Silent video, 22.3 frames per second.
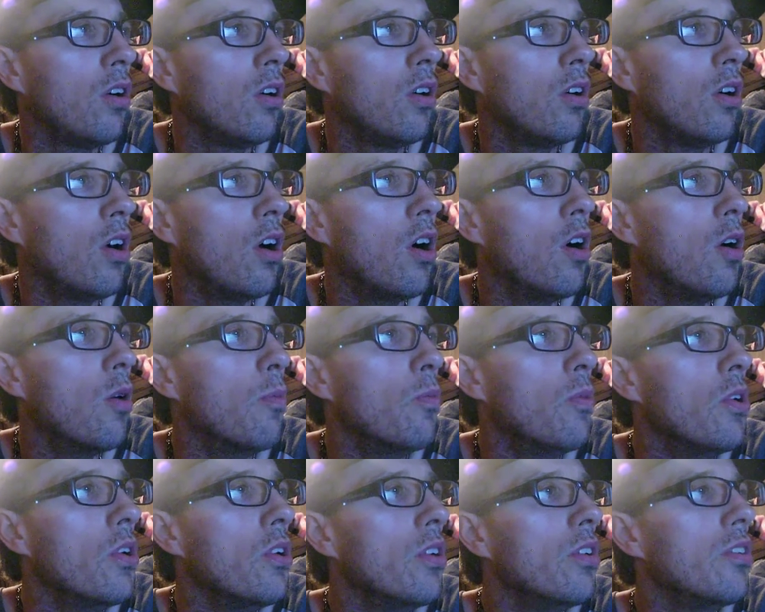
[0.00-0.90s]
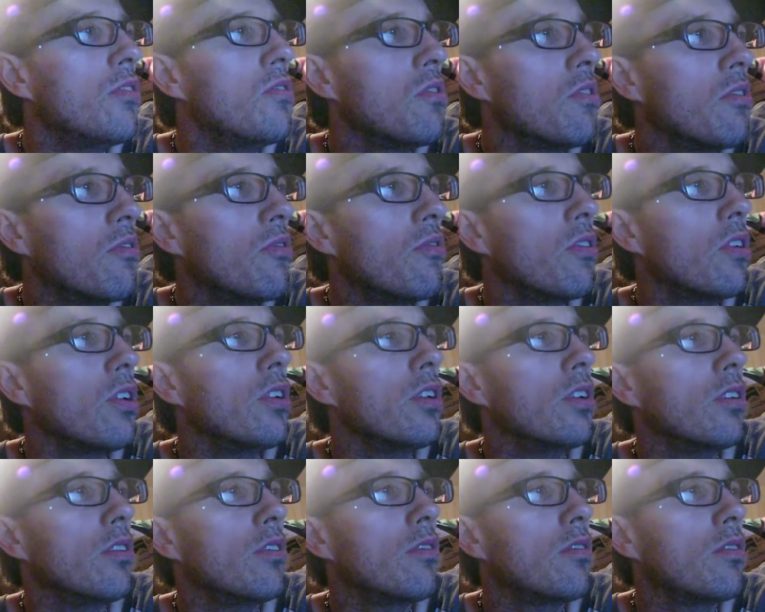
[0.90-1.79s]
Oh man, this is funny.
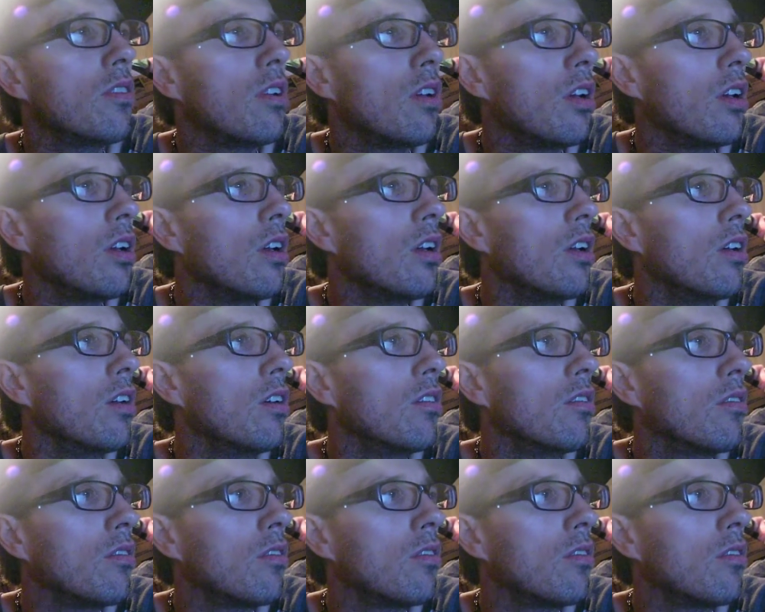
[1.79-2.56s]
It says